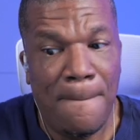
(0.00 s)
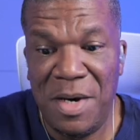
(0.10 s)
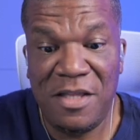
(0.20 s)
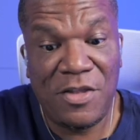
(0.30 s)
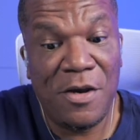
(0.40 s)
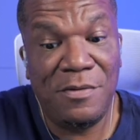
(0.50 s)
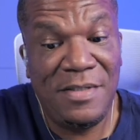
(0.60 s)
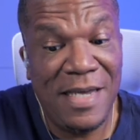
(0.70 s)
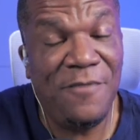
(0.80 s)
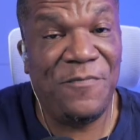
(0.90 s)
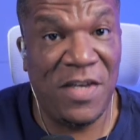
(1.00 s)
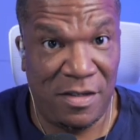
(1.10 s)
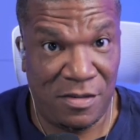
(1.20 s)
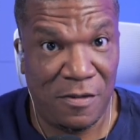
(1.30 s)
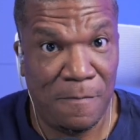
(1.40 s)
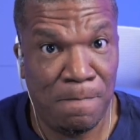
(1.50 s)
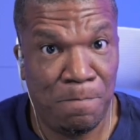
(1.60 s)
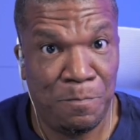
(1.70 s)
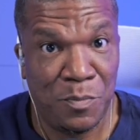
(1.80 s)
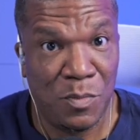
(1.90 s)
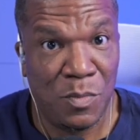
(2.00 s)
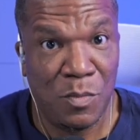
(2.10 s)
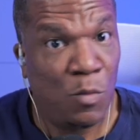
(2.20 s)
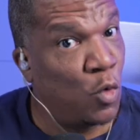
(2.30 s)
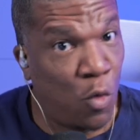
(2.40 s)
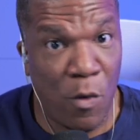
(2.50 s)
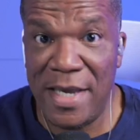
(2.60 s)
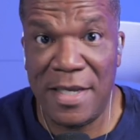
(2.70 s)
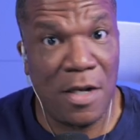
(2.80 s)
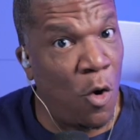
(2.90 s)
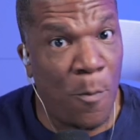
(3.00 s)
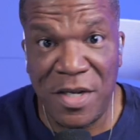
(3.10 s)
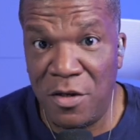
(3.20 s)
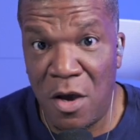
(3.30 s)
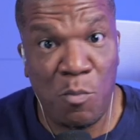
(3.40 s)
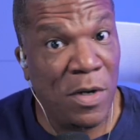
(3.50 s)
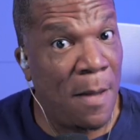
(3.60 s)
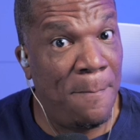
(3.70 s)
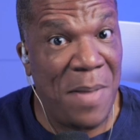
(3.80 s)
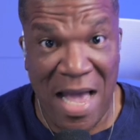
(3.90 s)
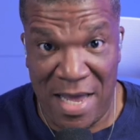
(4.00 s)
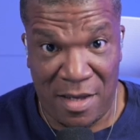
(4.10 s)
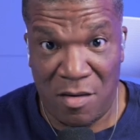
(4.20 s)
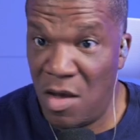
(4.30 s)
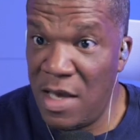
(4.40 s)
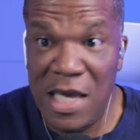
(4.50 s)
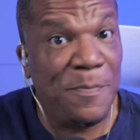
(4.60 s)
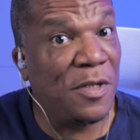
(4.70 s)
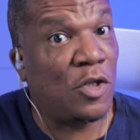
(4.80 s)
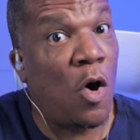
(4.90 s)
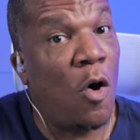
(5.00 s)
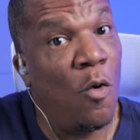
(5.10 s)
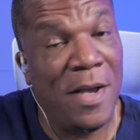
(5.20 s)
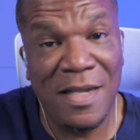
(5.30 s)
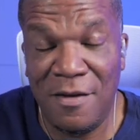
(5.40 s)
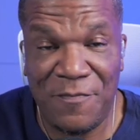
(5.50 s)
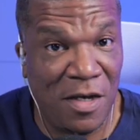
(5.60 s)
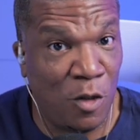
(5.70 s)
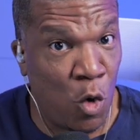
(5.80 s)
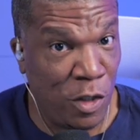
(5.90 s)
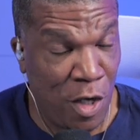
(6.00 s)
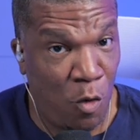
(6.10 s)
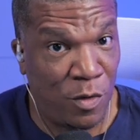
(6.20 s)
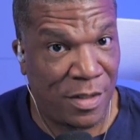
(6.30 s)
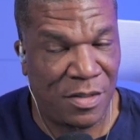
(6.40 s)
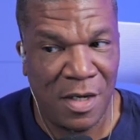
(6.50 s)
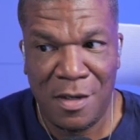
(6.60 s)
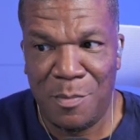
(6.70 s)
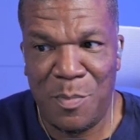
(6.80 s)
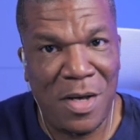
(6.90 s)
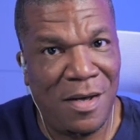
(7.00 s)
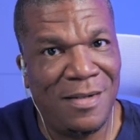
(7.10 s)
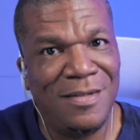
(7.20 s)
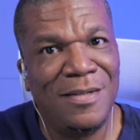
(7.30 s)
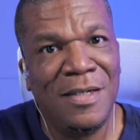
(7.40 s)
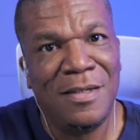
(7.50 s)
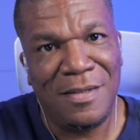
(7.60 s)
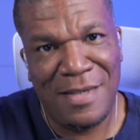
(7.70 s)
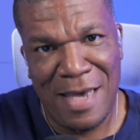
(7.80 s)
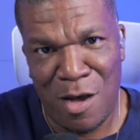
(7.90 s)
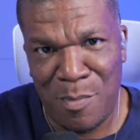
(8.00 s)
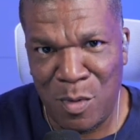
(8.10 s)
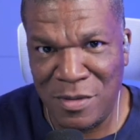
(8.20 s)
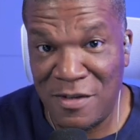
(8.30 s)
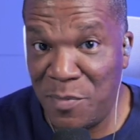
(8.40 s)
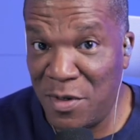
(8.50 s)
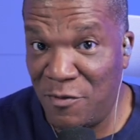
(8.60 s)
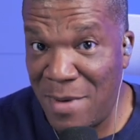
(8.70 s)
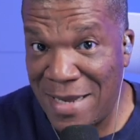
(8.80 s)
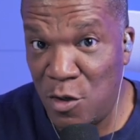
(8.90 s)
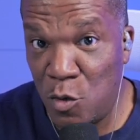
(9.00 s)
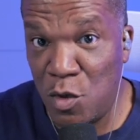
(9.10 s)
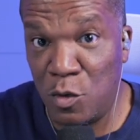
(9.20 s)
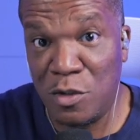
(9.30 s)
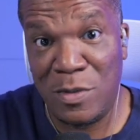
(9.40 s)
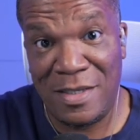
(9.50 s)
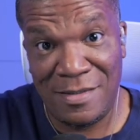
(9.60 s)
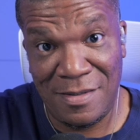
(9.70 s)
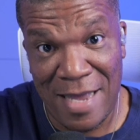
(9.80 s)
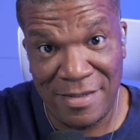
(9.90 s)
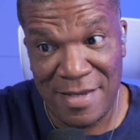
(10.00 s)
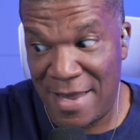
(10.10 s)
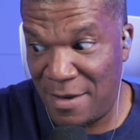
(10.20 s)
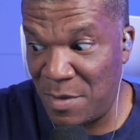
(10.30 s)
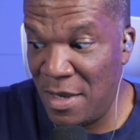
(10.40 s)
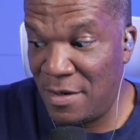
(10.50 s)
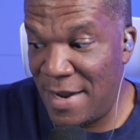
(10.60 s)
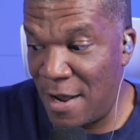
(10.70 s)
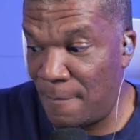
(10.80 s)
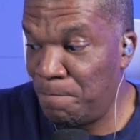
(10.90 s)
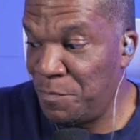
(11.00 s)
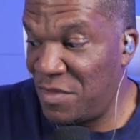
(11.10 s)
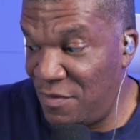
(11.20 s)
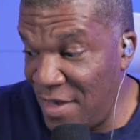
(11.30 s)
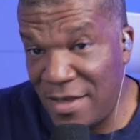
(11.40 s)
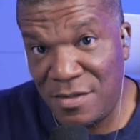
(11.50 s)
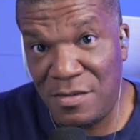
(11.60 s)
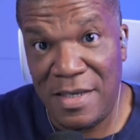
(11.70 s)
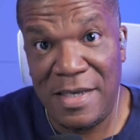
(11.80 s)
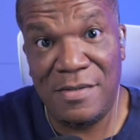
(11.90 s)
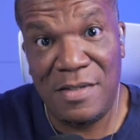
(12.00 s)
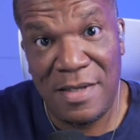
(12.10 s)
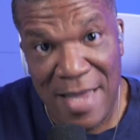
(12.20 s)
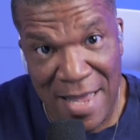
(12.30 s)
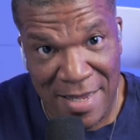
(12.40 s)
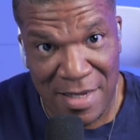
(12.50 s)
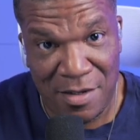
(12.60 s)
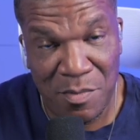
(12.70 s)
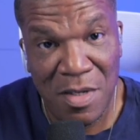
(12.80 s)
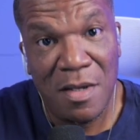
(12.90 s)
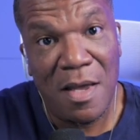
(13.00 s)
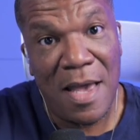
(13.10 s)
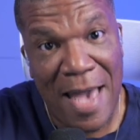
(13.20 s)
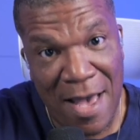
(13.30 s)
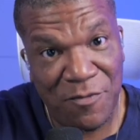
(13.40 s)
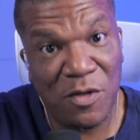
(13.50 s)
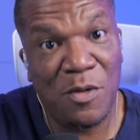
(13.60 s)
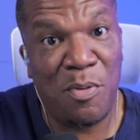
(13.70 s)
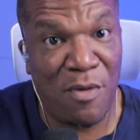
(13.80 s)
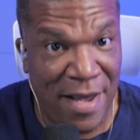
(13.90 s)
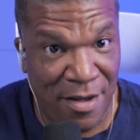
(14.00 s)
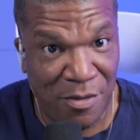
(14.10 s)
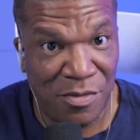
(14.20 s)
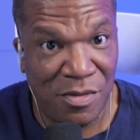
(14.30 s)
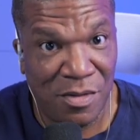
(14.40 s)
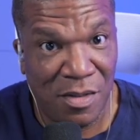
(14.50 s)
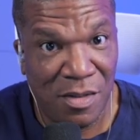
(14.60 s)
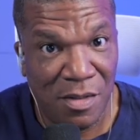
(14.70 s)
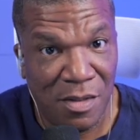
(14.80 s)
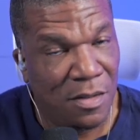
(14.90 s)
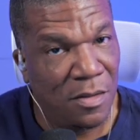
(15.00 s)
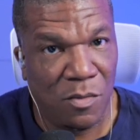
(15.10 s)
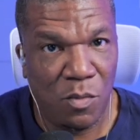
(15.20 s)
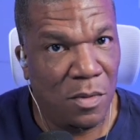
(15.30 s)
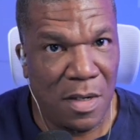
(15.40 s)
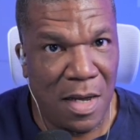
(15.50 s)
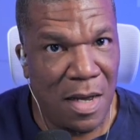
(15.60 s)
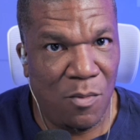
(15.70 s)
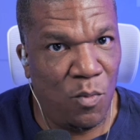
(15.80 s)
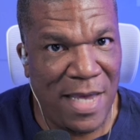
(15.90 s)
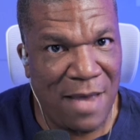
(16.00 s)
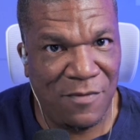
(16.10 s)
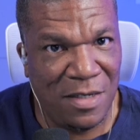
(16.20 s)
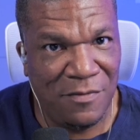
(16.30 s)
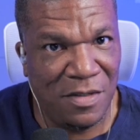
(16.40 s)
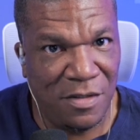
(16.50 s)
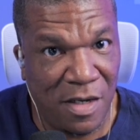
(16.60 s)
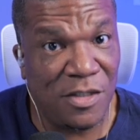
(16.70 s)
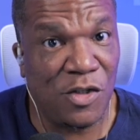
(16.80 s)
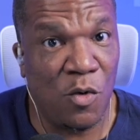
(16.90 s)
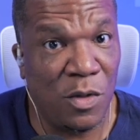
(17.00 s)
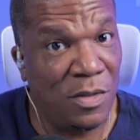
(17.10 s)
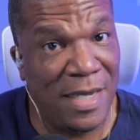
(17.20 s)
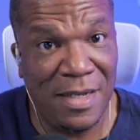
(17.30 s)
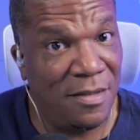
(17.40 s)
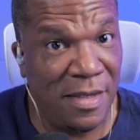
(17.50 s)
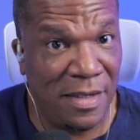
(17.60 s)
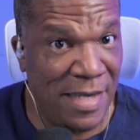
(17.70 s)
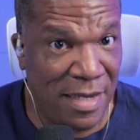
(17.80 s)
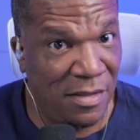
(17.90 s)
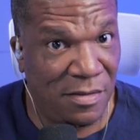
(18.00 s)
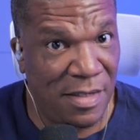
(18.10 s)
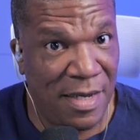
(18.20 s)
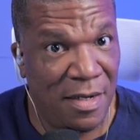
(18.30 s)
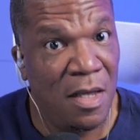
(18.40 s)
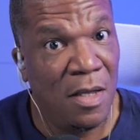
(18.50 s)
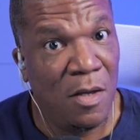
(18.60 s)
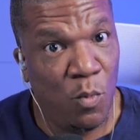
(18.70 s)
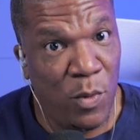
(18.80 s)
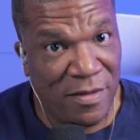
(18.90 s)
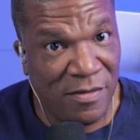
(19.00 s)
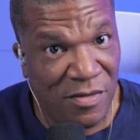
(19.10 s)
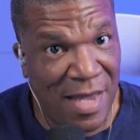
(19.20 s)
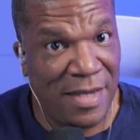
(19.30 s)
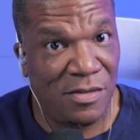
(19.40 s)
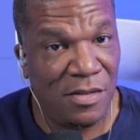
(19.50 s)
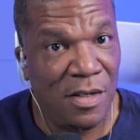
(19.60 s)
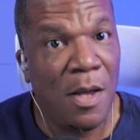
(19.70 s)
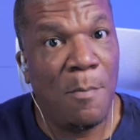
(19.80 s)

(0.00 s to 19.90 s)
But their defense, Quinn opened up with a bang. He put the whole NFL on notice. But the Cowboys have put everybody on notice with this Saints game. Now, this is the game after the Browns. We haven't even touched on anything yet he said with the Saints.